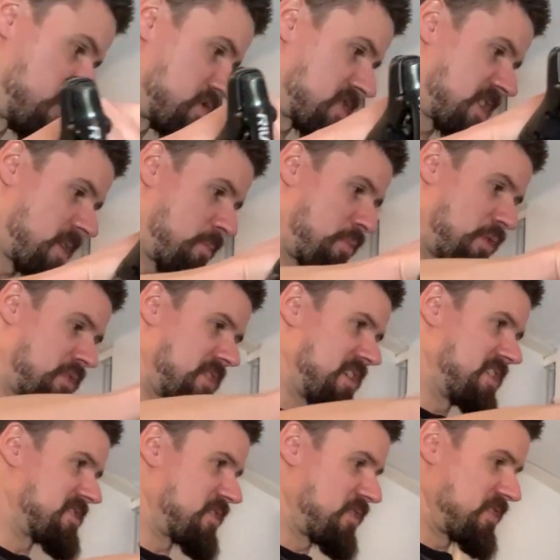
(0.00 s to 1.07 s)
just going to put
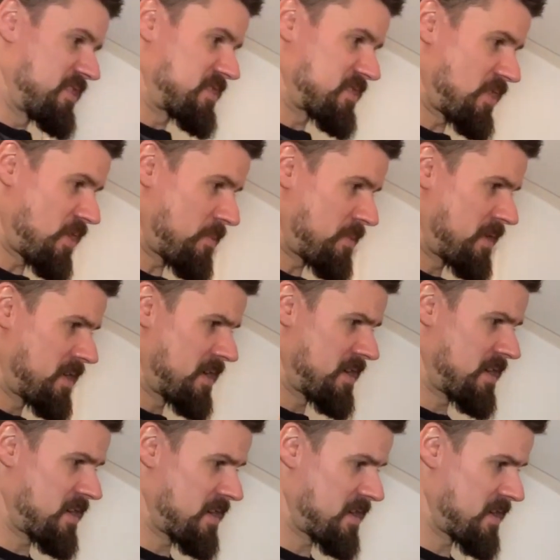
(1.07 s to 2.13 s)
these on the top
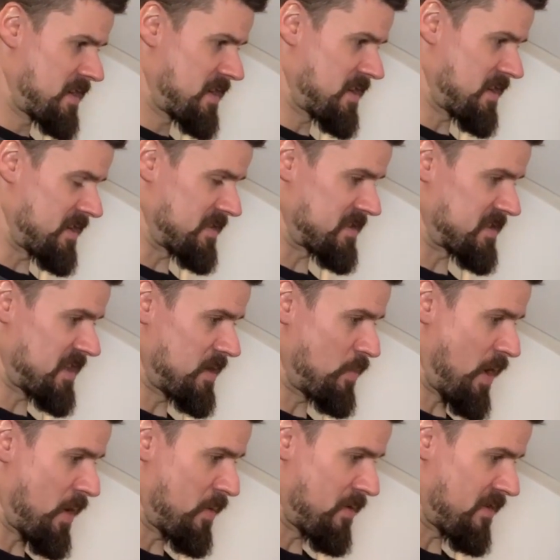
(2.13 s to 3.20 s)
and see
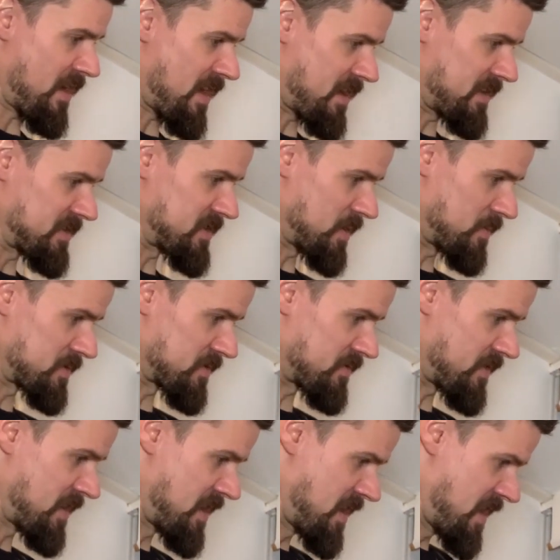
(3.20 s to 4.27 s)
where we're at in terms of
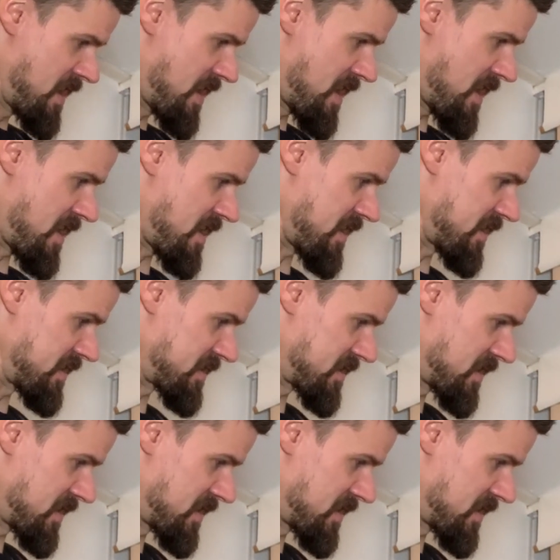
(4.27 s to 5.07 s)
height.